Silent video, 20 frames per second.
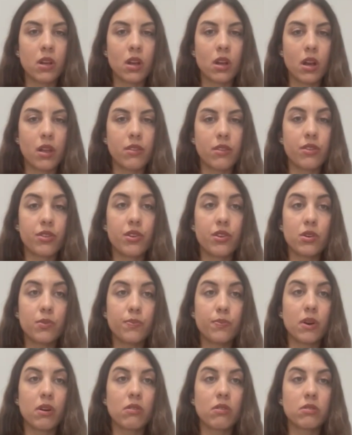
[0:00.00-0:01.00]
And the third
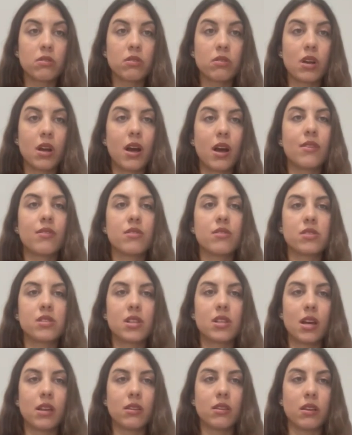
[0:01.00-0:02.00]
part,
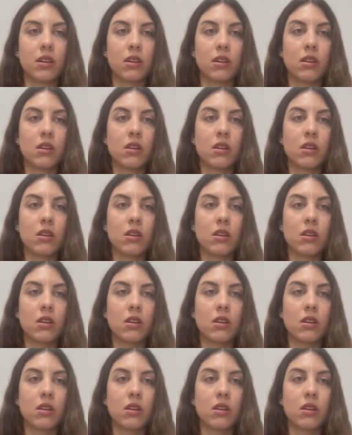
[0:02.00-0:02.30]
understanding.